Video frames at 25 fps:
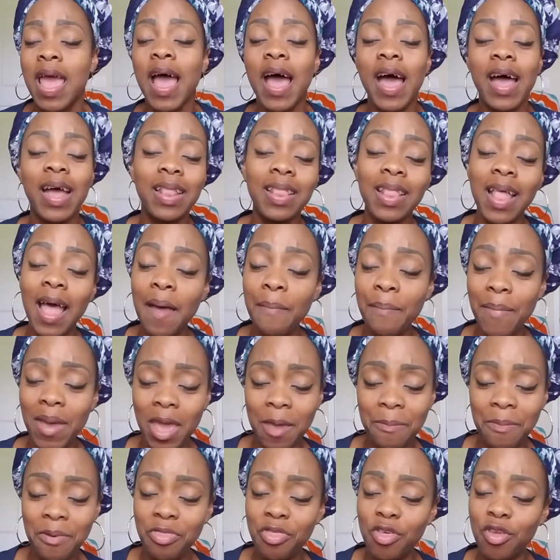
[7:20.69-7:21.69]
And that
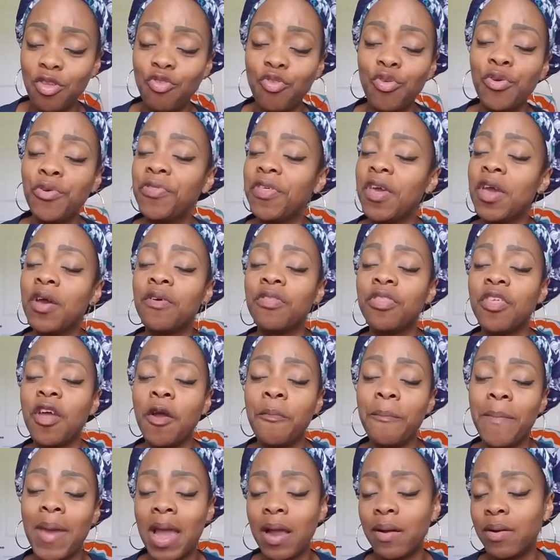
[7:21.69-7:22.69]
may be the truth. It,
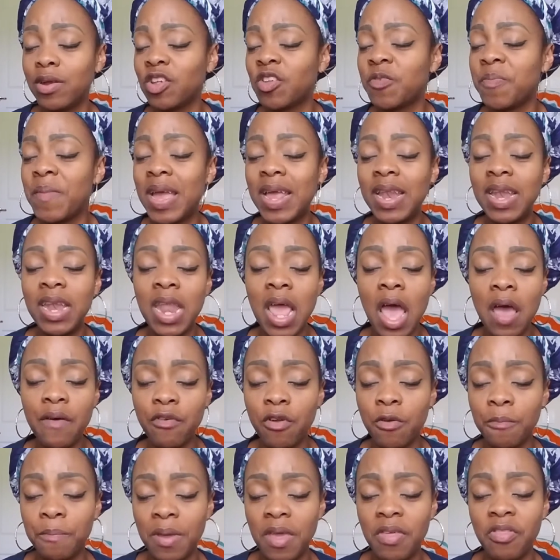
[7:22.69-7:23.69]
their marriage may
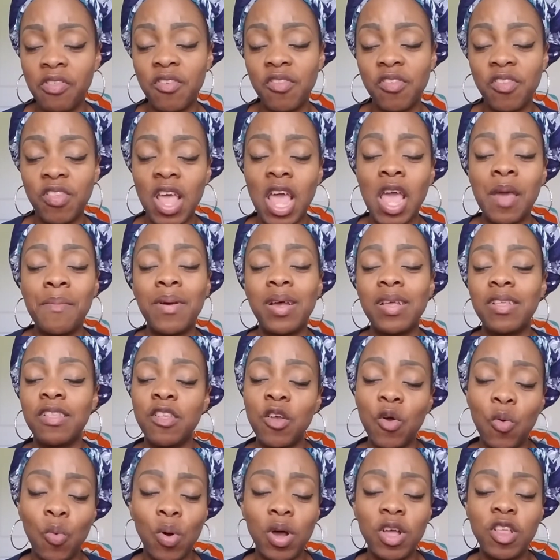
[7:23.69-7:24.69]
never be the same as
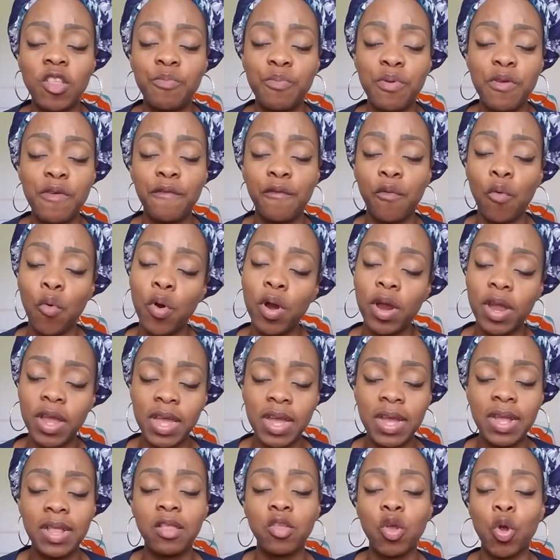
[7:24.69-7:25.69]
it was before
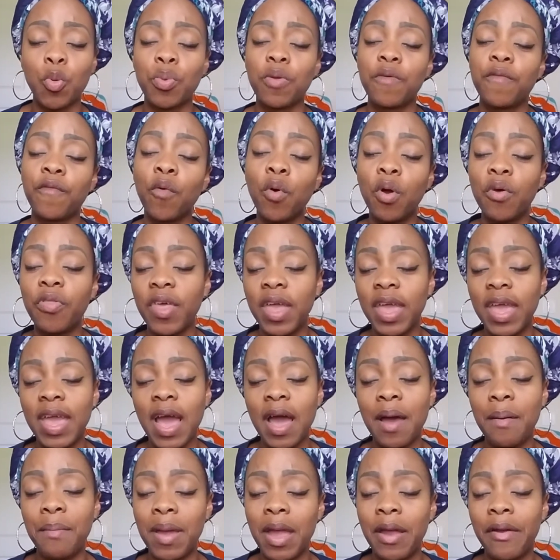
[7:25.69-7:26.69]
kids or before they
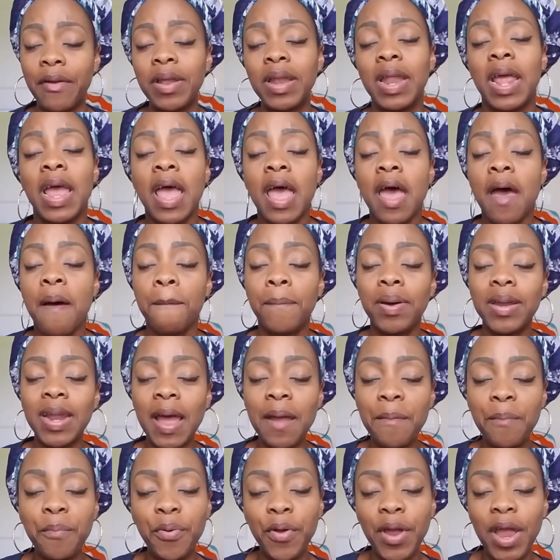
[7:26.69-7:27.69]
got married. But
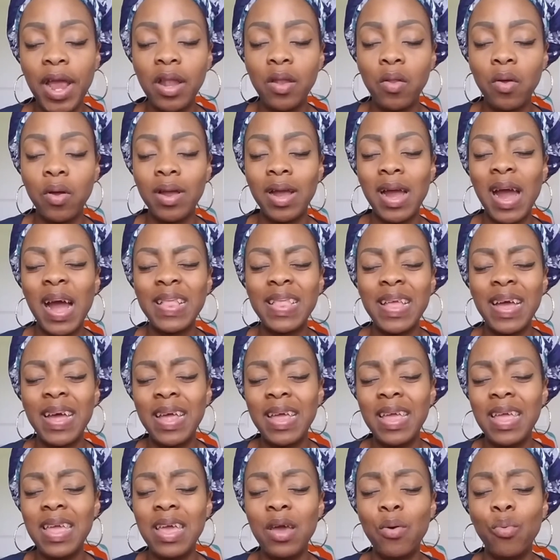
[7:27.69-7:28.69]
I pray, Lord God,
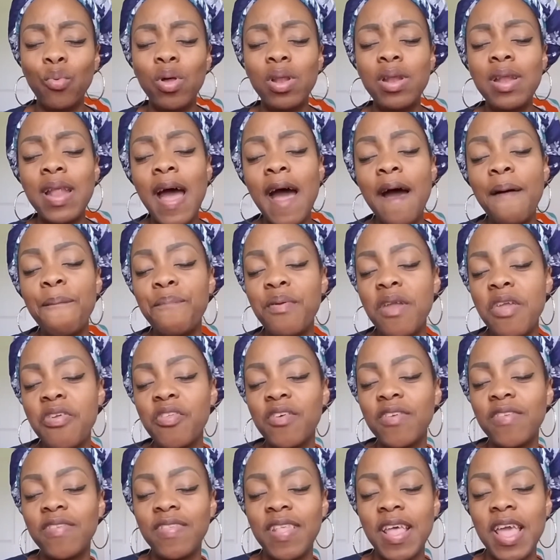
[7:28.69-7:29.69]
that it will not be
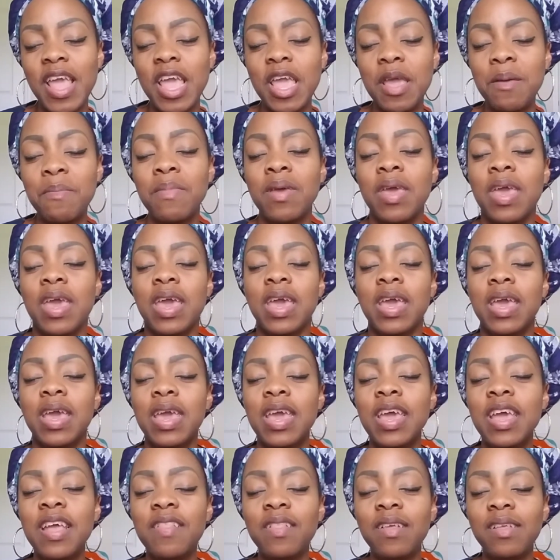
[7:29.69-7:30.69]
the same
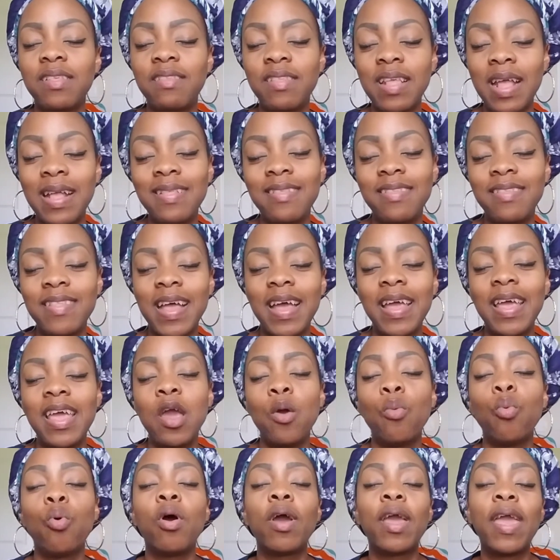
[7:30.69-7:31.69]
in the sense that it
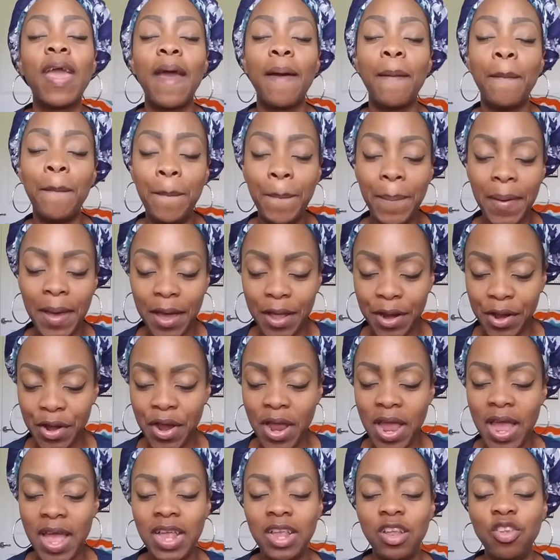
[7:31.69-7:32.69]
will get better
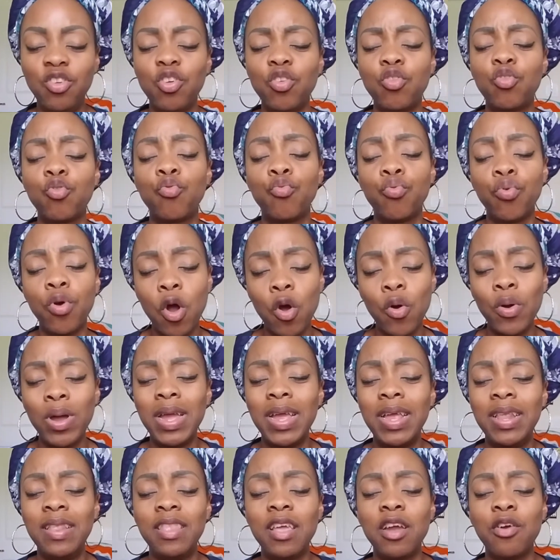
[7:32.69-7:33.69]
and just grow
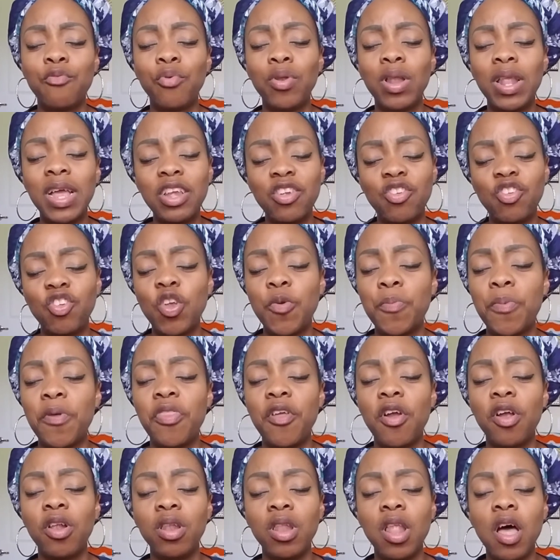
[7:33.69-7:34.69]
and their relationship and
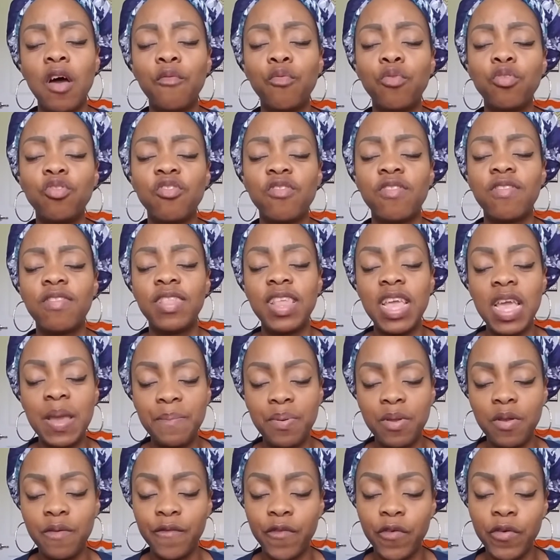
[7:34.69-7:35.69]
their love will just
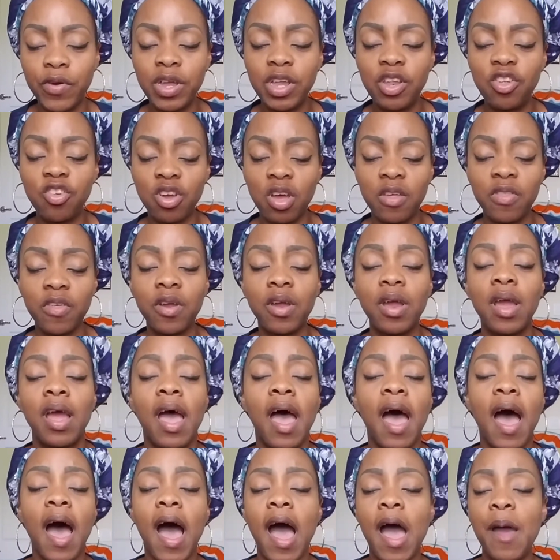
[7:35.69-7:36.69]
deepen for each other.
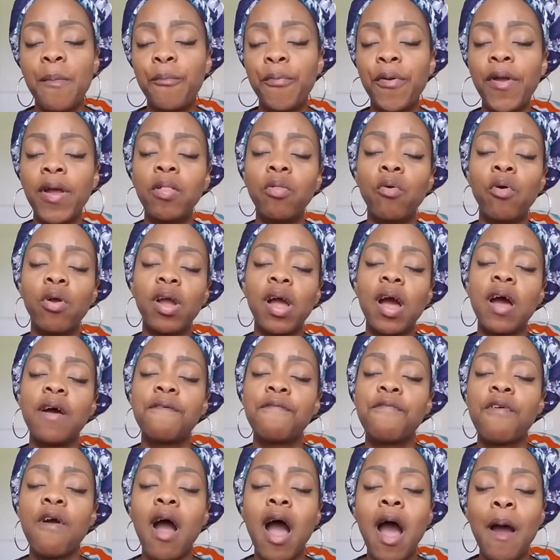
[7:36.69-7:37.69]
I pray, Lord God,
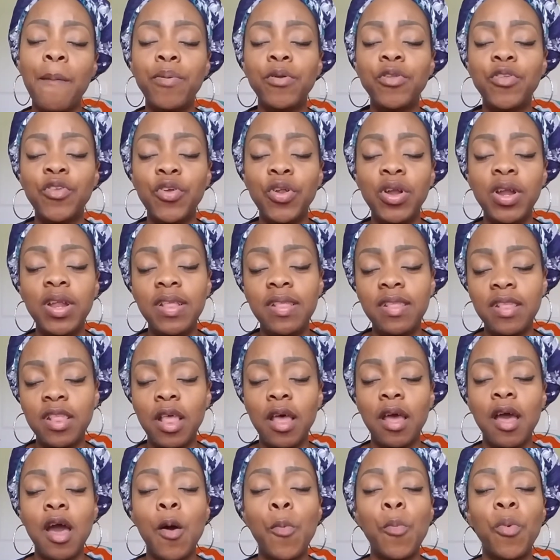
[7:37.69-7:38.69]
for opportunities
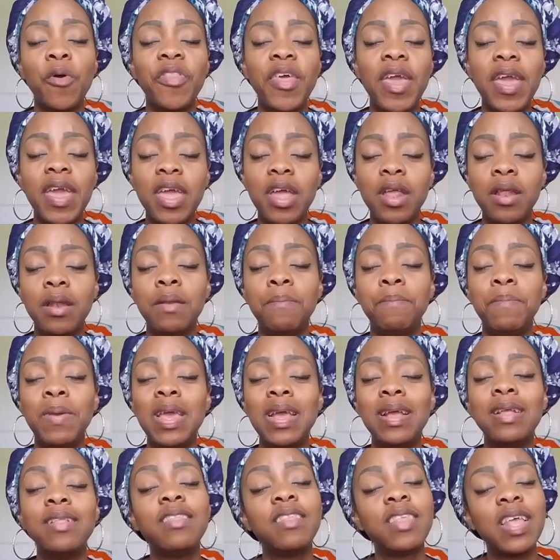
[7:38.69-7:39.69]
to come where they can be
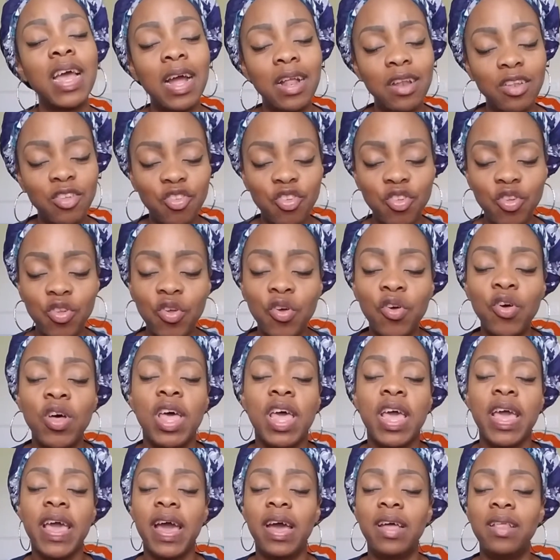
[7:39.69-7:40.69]
intentional
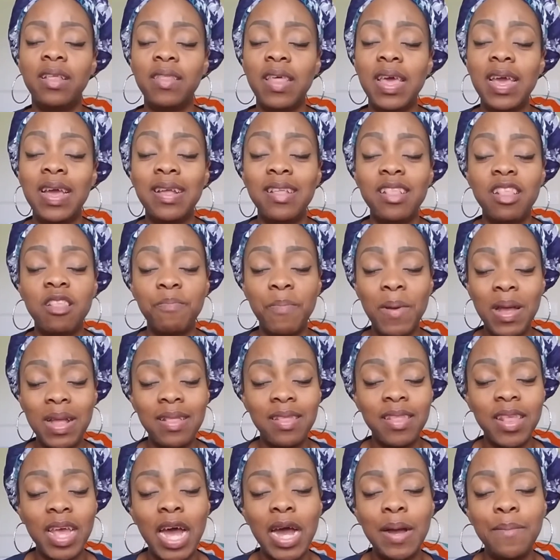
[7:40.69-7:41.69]
and they can
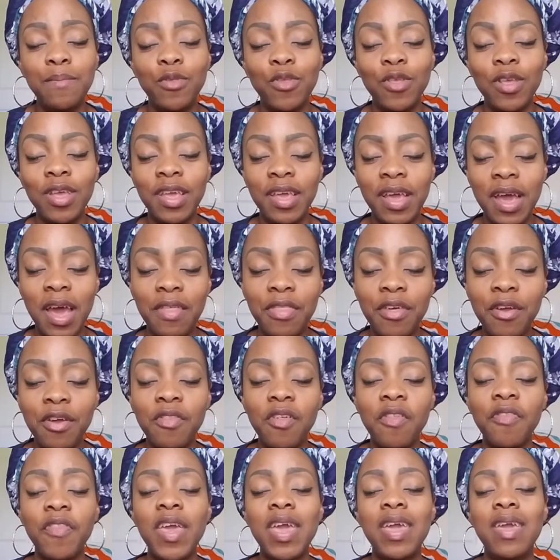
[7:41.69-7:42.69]
spend time together,
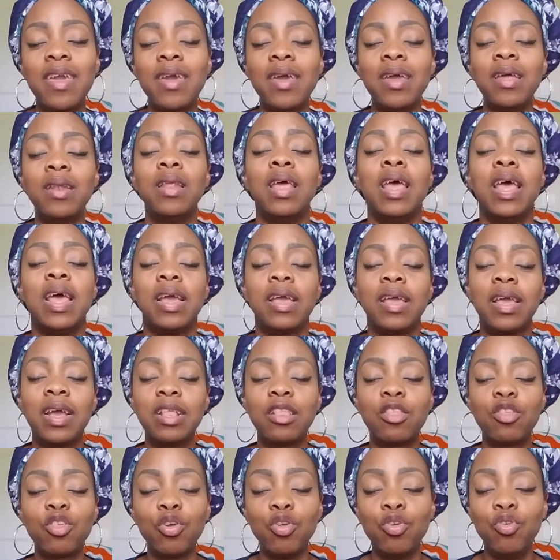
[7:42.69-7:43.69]
that they can
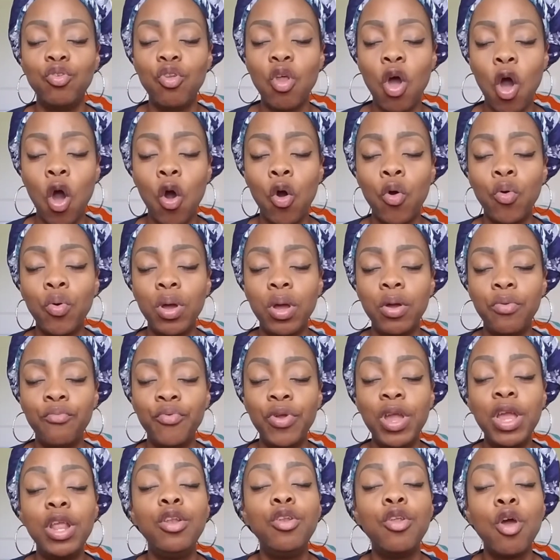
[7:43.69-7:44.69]
get to know,
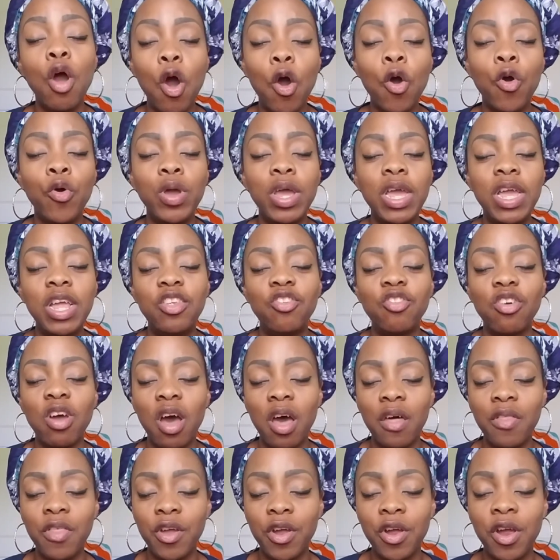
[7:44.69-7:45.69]
re-know each
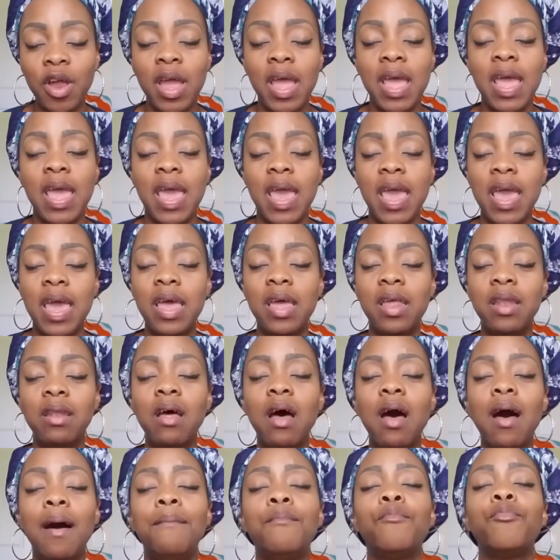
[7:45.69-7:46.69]
other and
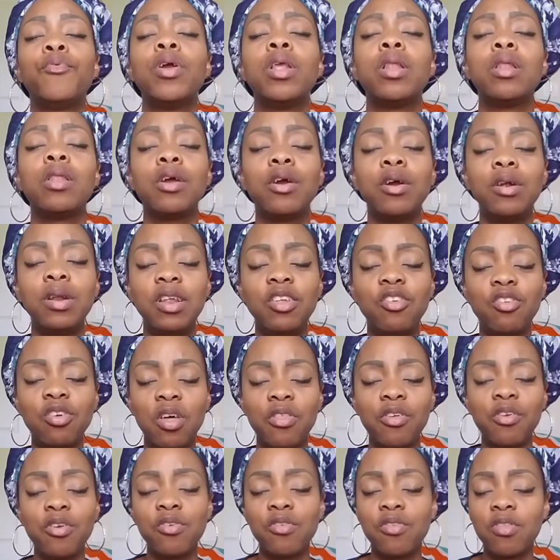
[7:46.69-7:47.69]
um, relearn each
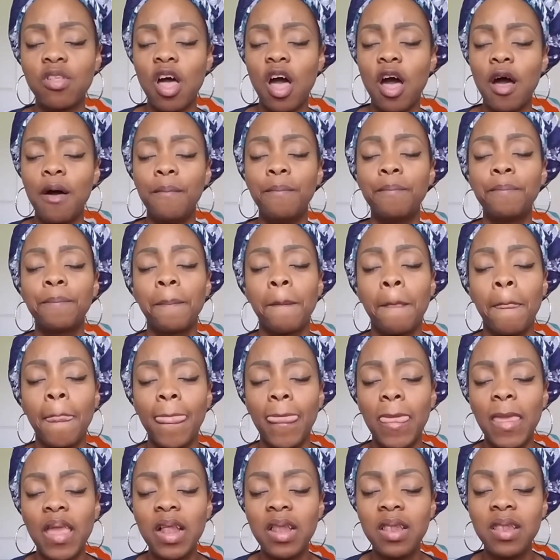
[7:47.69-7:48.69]
other's um,
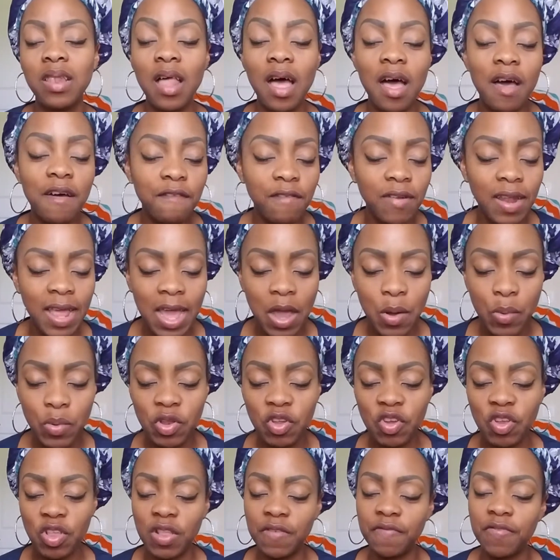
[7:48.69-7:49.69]
love
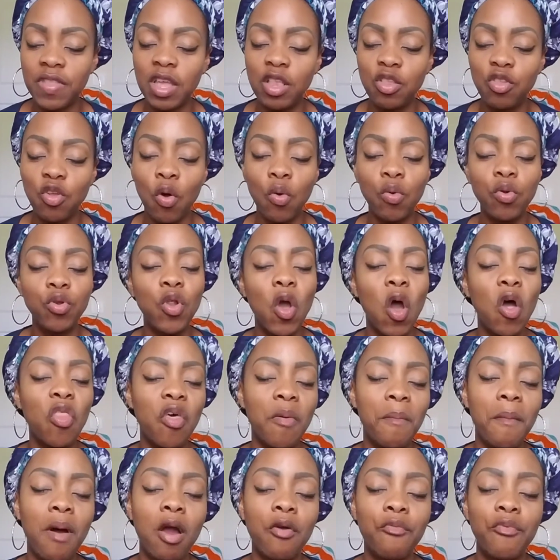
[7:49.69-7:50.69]
languages if they don't know
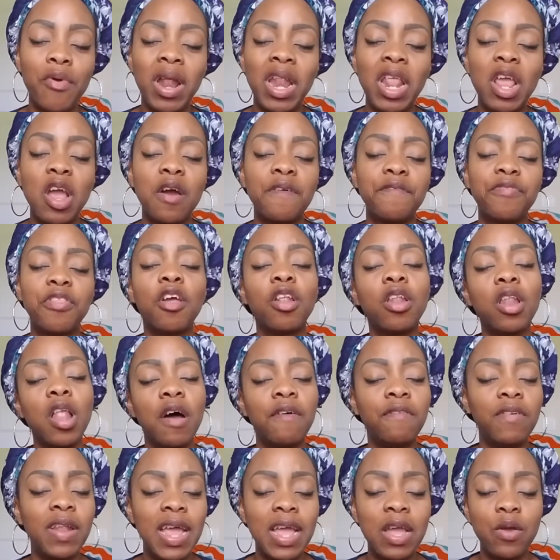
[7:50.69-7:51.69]
them already or if their
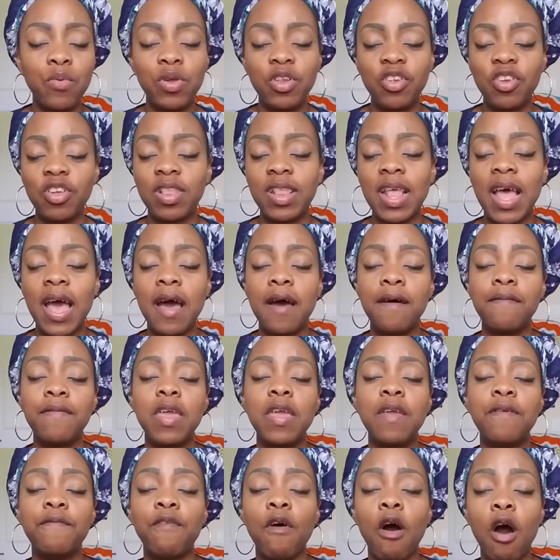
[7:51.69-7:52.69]
love languages have
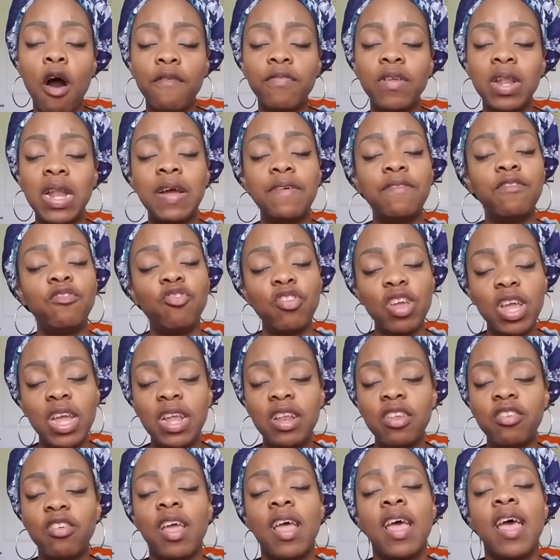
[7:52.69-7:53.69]
evolved and have
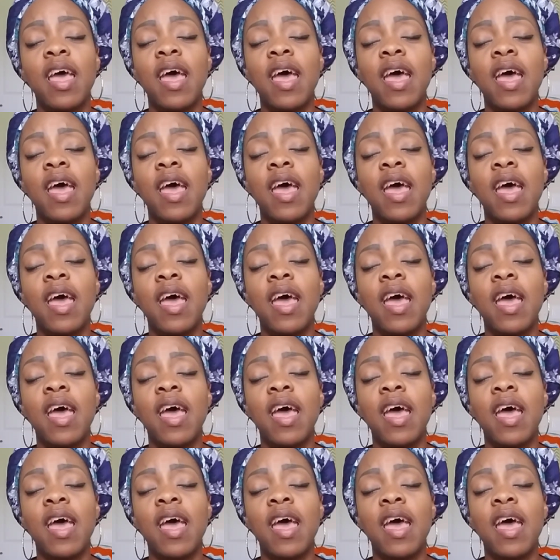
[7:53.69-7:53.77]
changed.